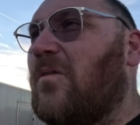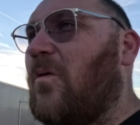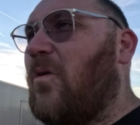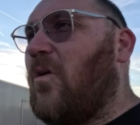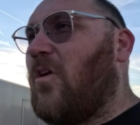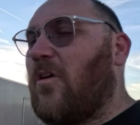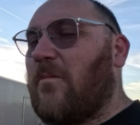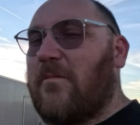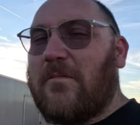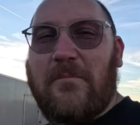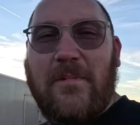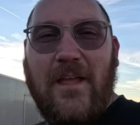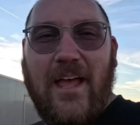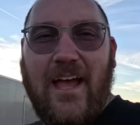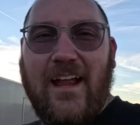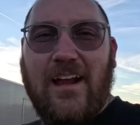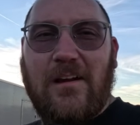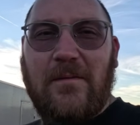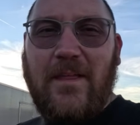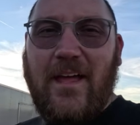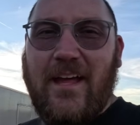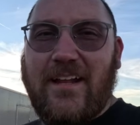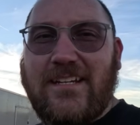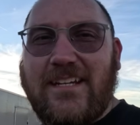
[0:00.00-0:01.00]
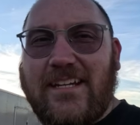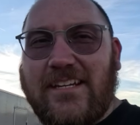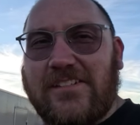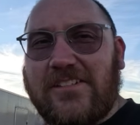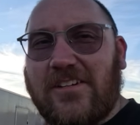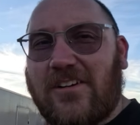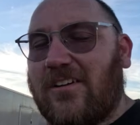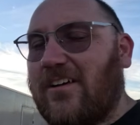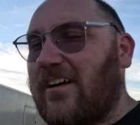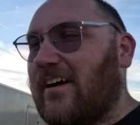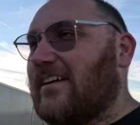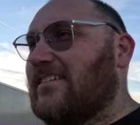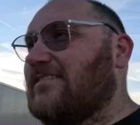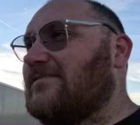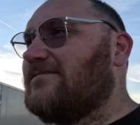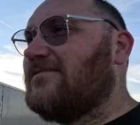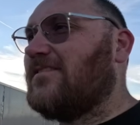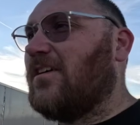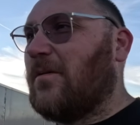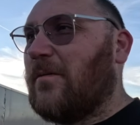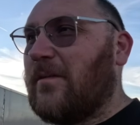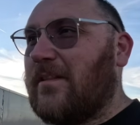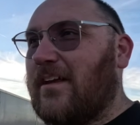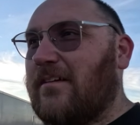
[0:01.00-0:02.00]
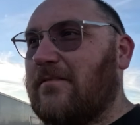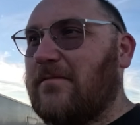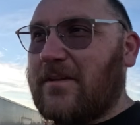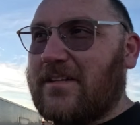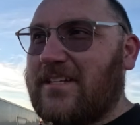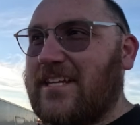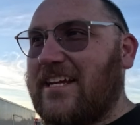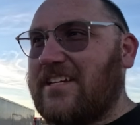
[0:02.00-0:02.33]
warm and be out here with that t-shirt on, or with a